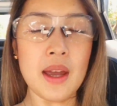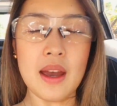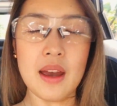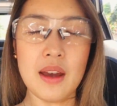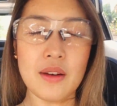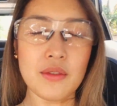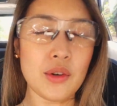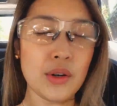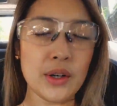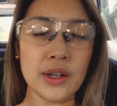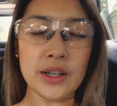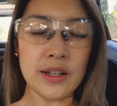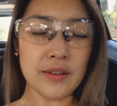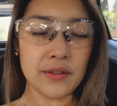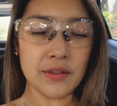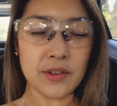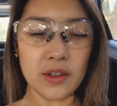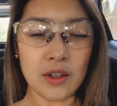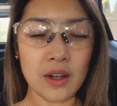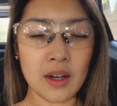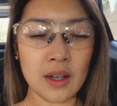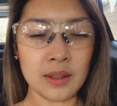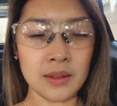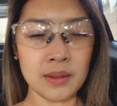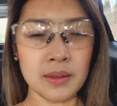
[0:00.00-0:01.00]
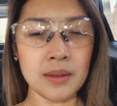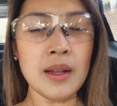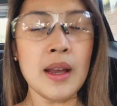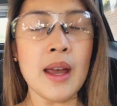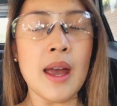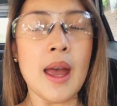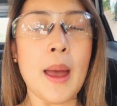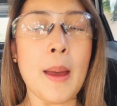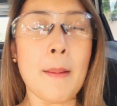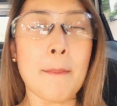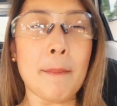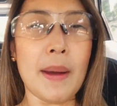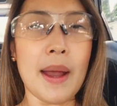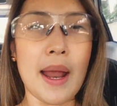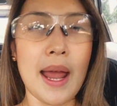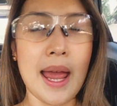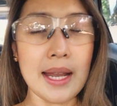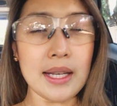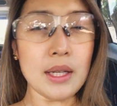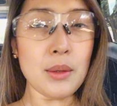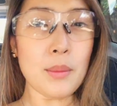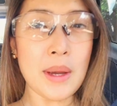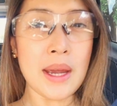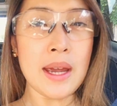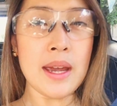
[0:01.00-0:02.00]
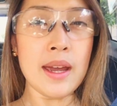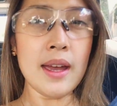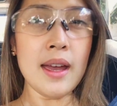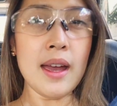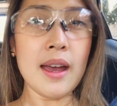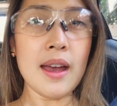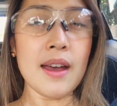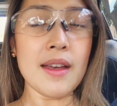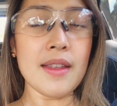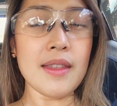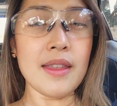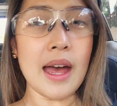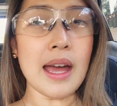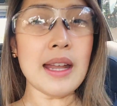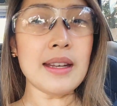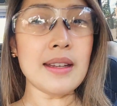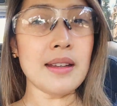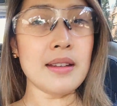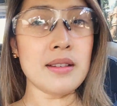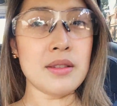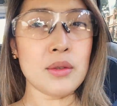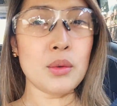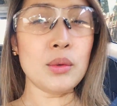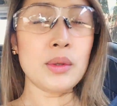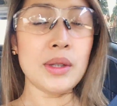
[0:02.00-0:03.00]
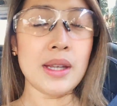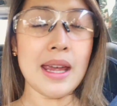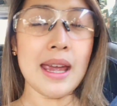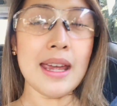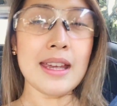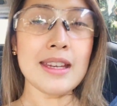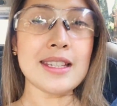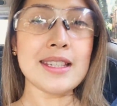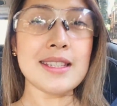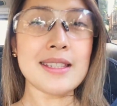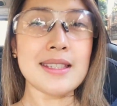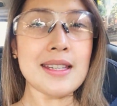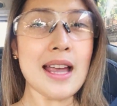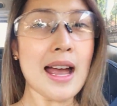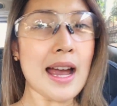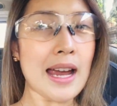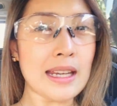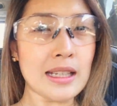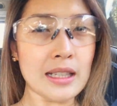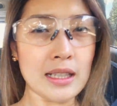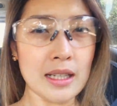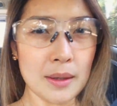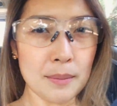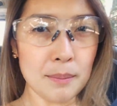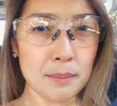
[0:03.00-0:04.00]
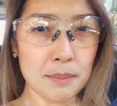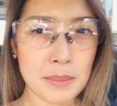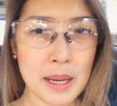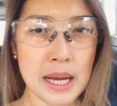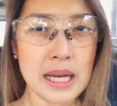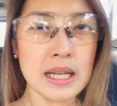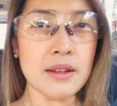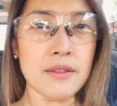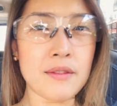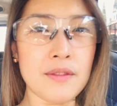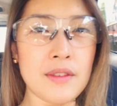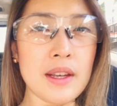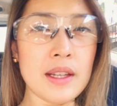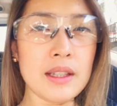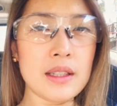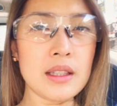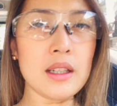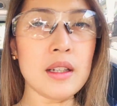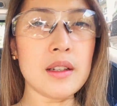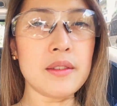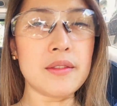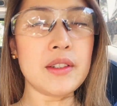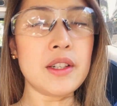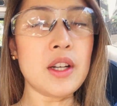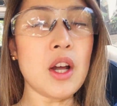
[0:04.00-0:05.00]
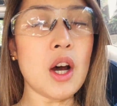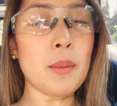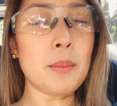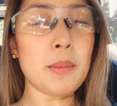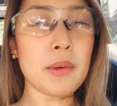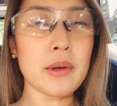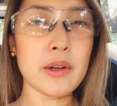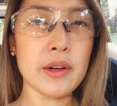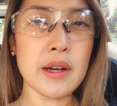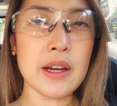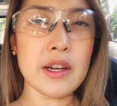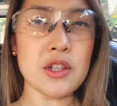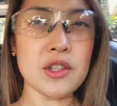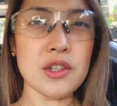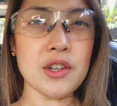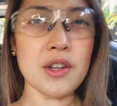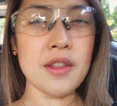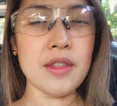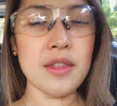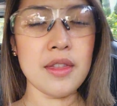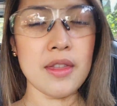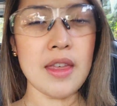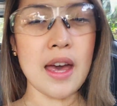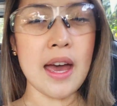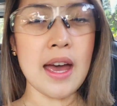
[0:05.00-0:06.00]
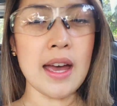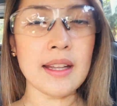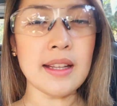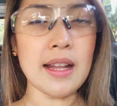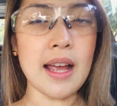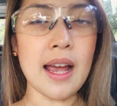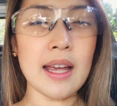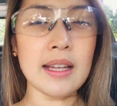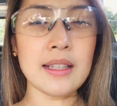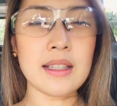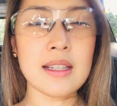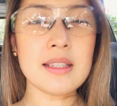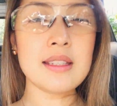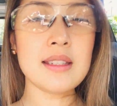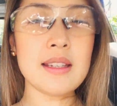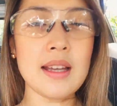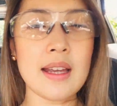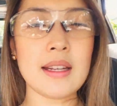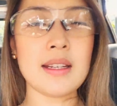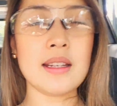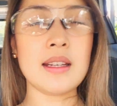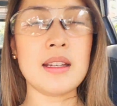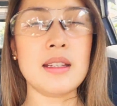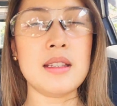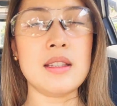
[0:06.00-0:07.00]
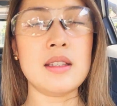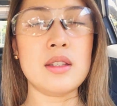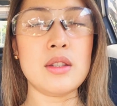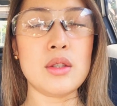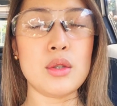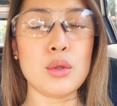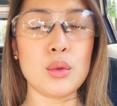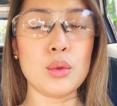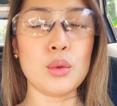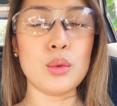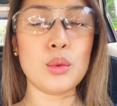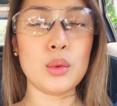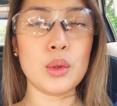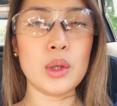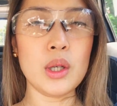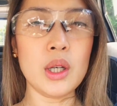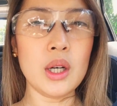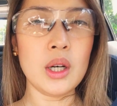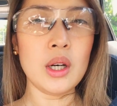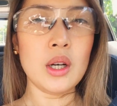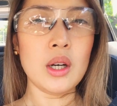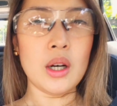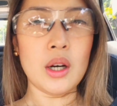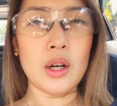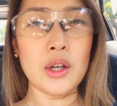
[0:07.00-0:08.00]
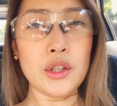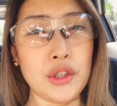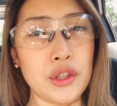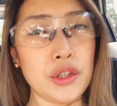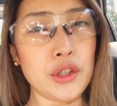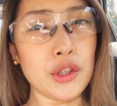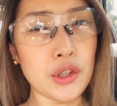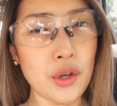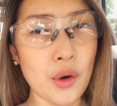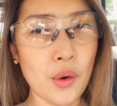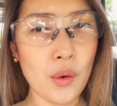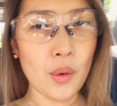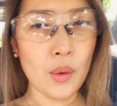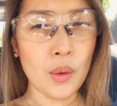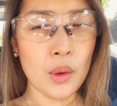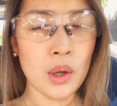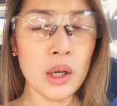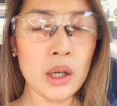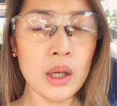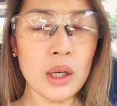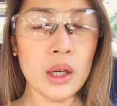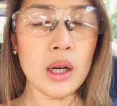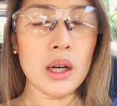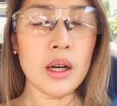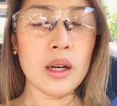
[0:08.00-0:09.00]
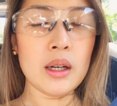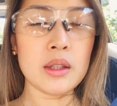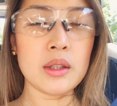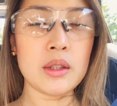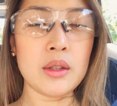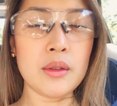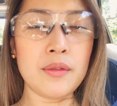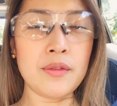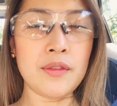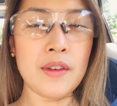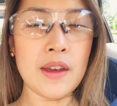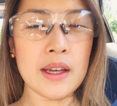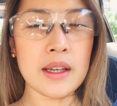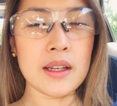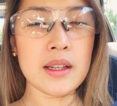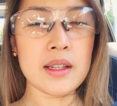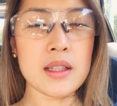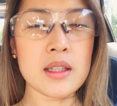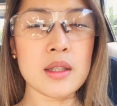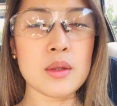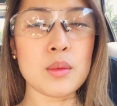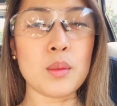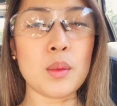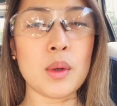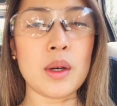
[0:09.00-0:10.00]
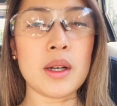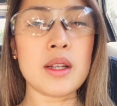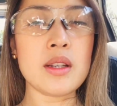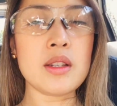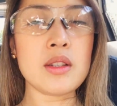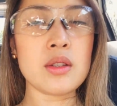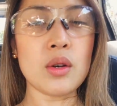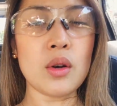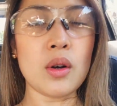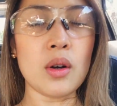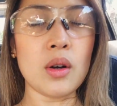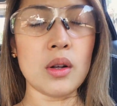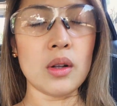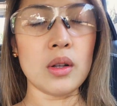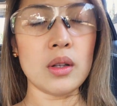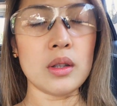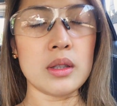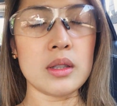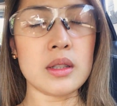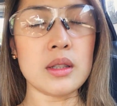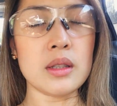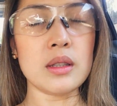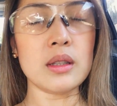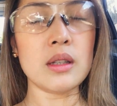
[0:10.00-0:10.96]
I've already forgotten. But anyway, that is only a side benefit of an operation that I decided to undergo to fix what is called